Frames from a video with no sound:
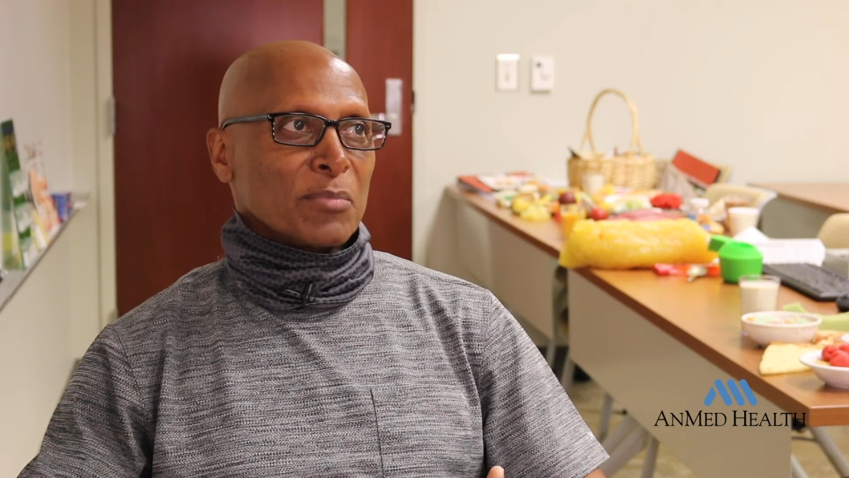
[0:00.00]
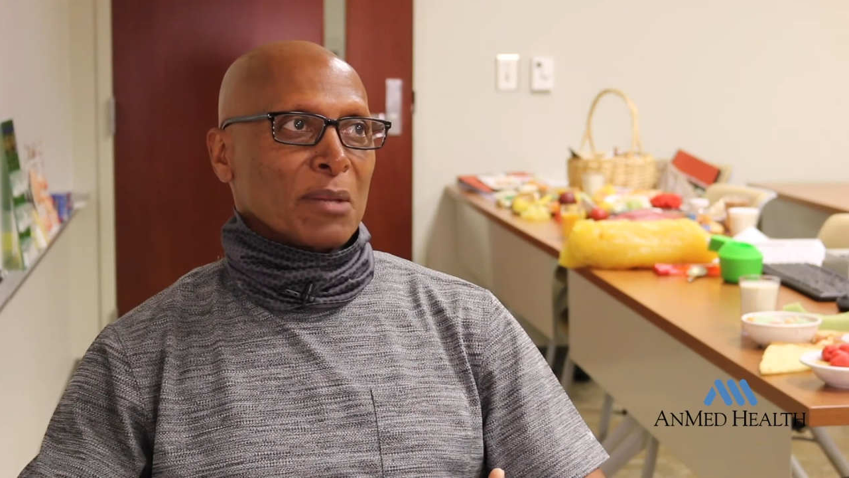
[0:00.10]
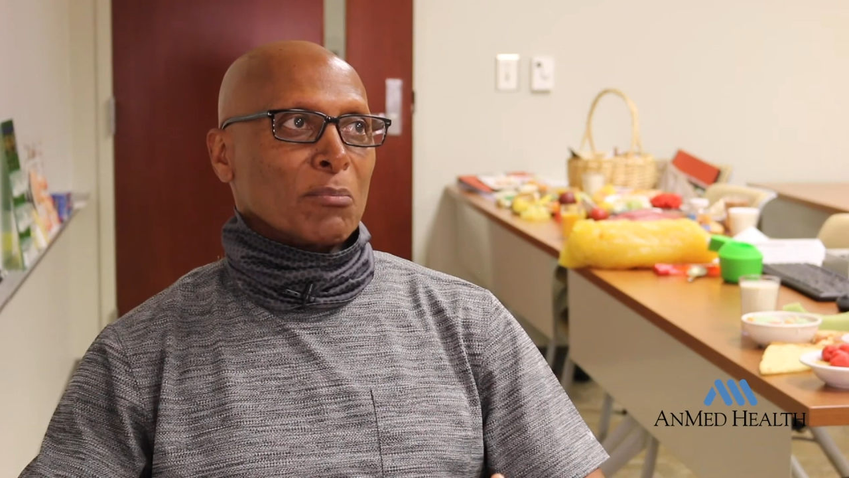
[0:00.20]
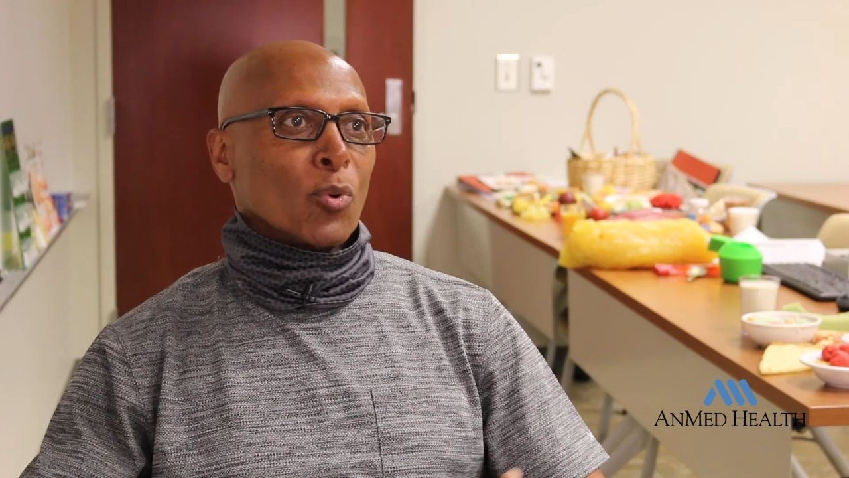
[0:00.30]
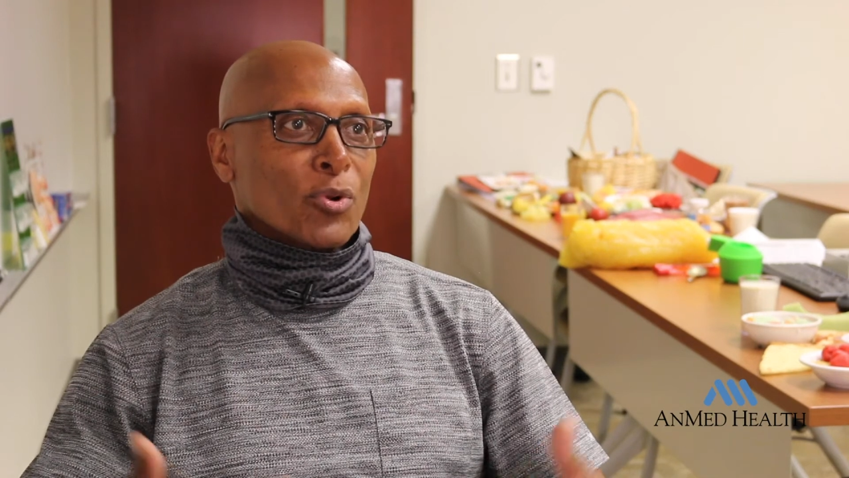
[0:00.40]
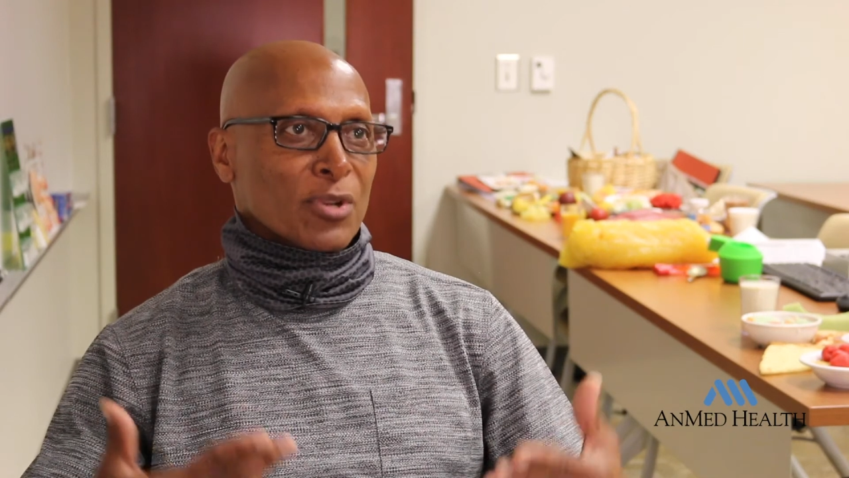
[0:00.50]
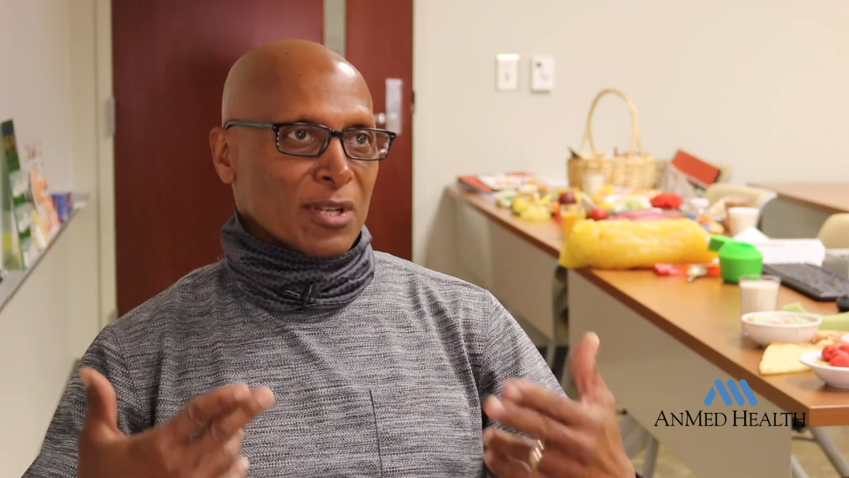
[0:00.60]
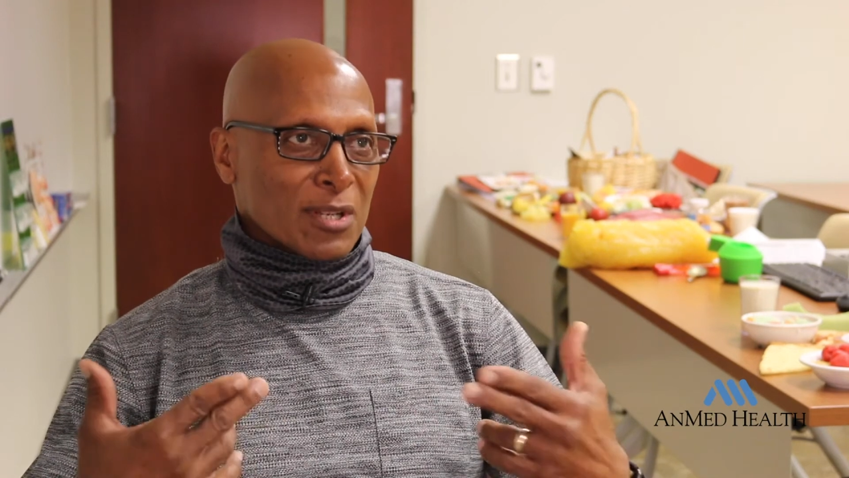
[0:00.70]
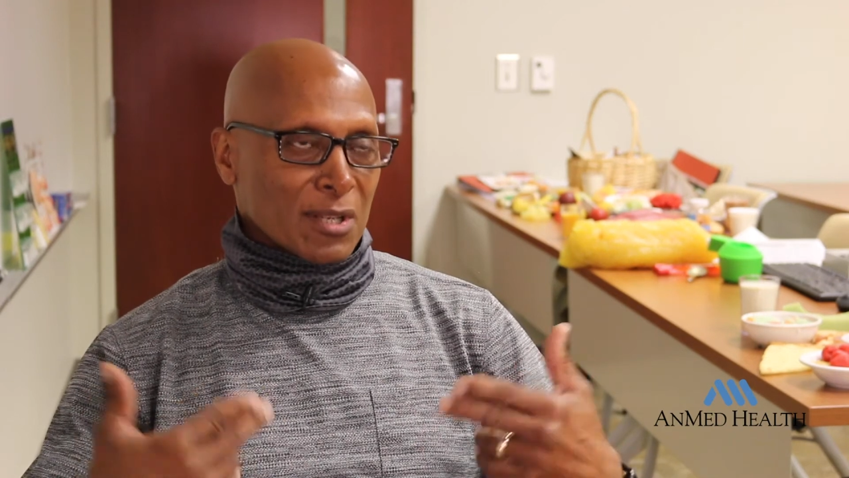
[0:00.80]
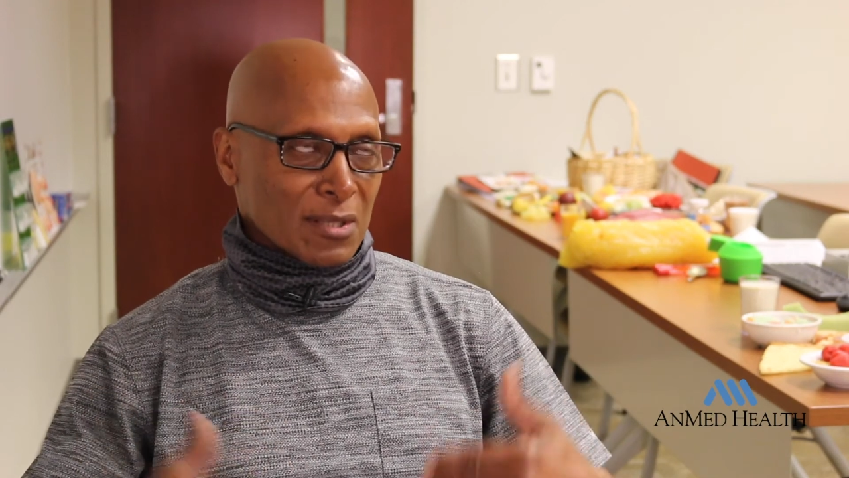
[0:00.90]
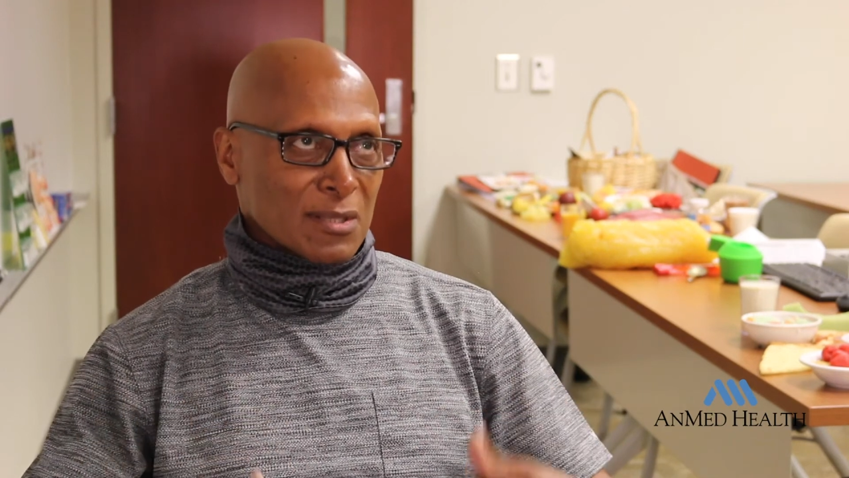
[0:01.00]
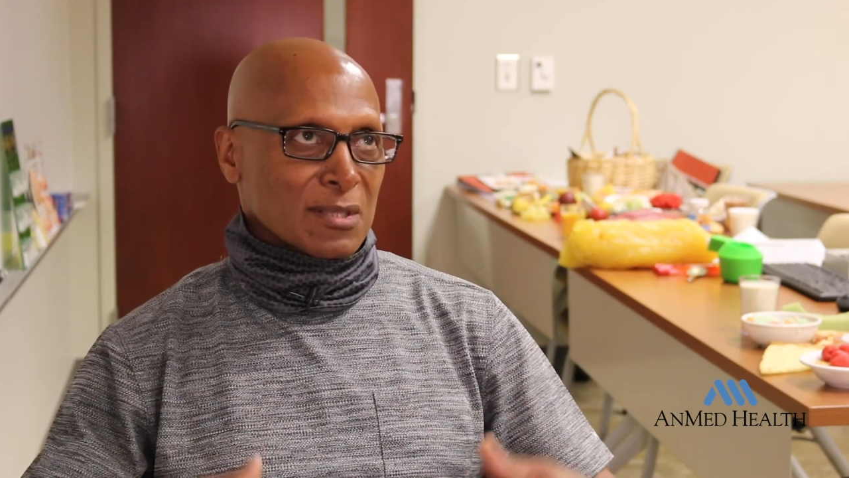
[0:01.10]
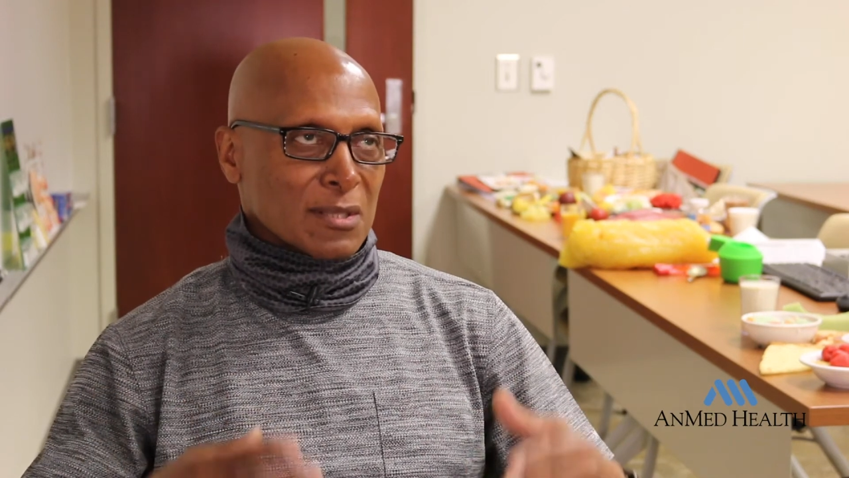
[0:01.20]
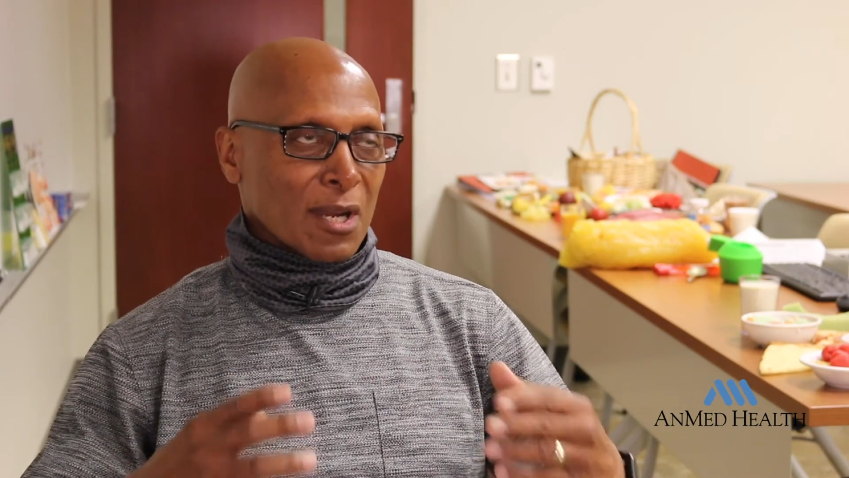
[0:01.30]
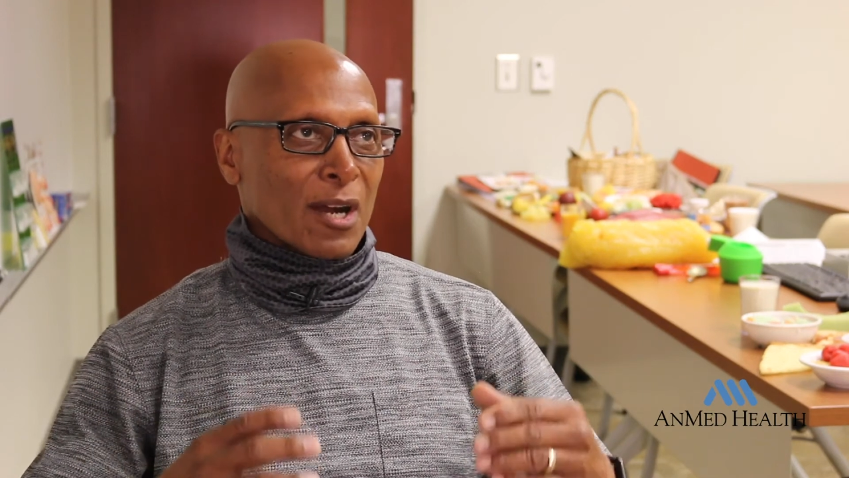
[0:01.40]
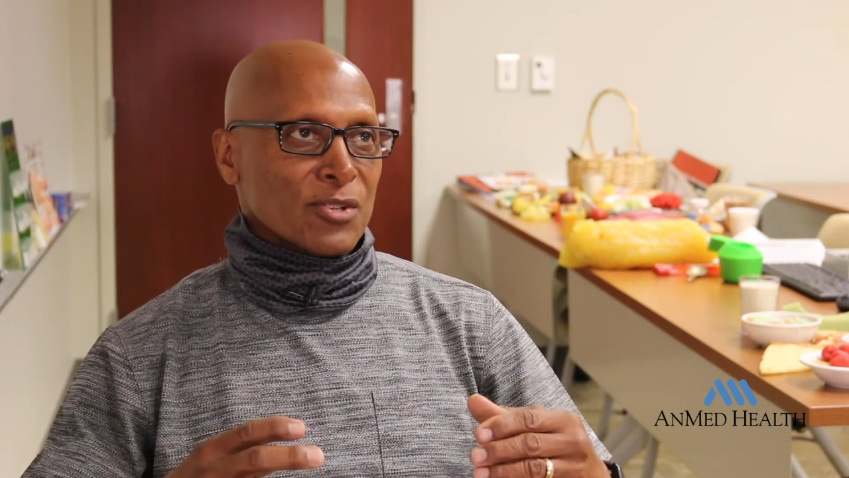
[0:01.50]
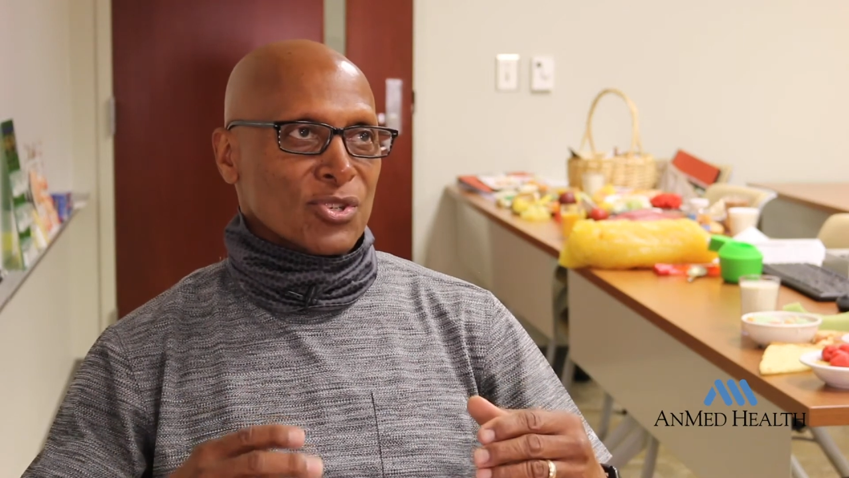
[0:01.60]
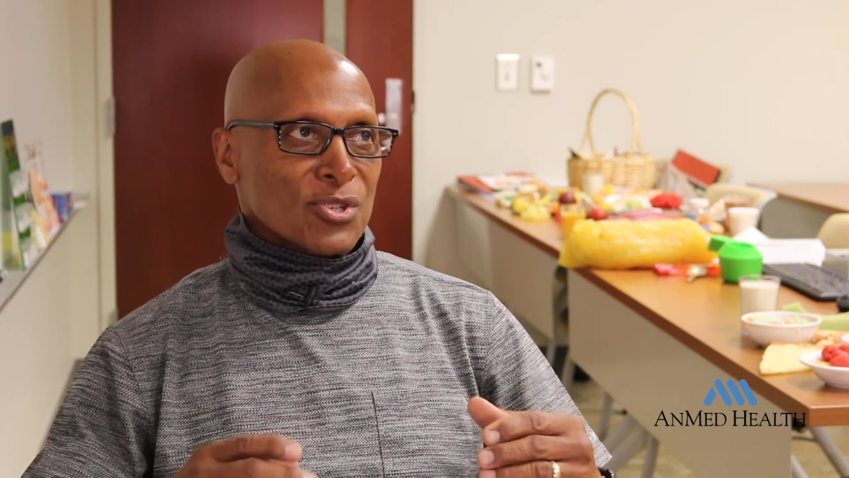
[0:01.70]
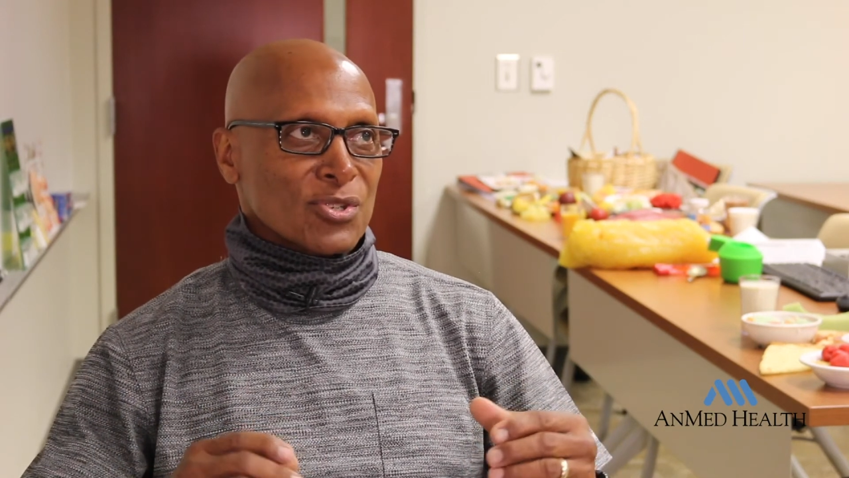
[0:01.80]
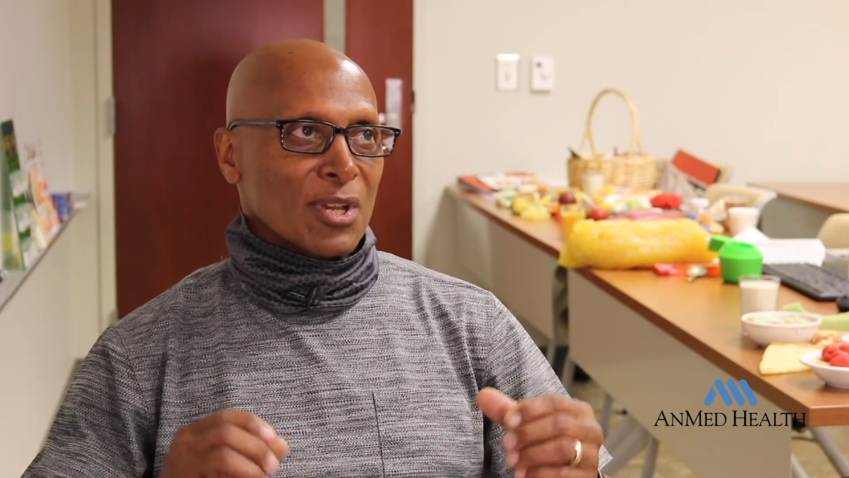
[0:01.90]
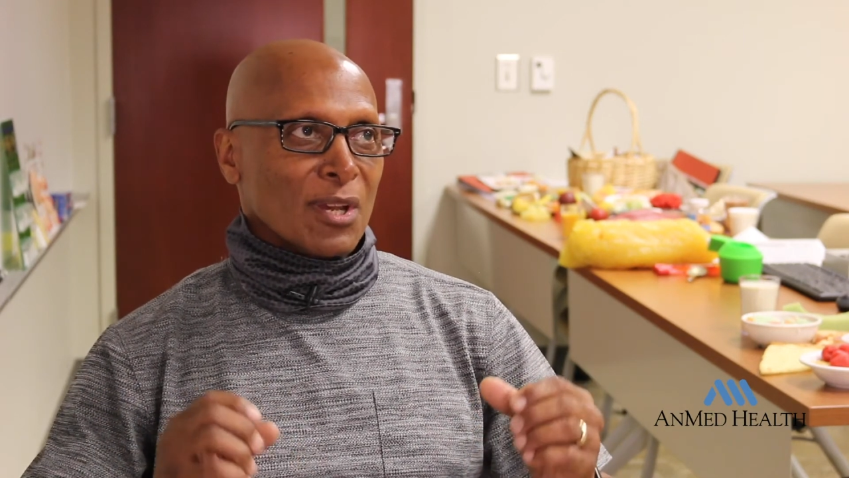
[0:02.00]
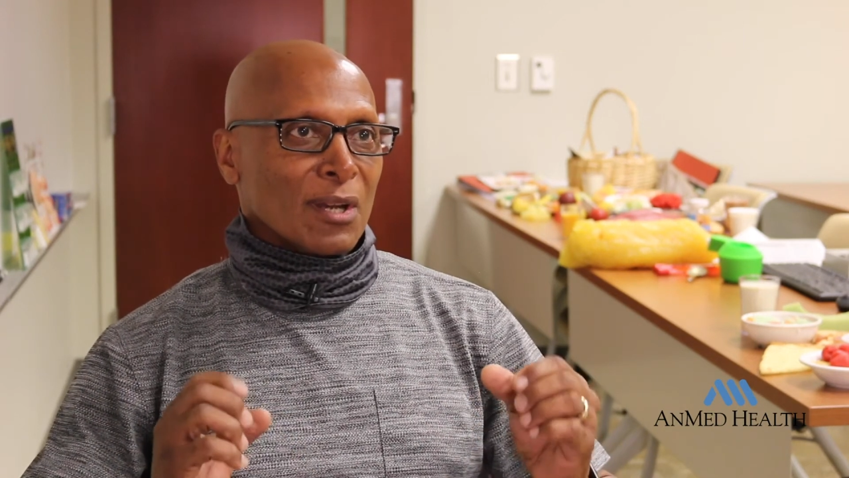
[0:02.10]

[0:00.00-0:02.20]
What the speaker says: being more conscious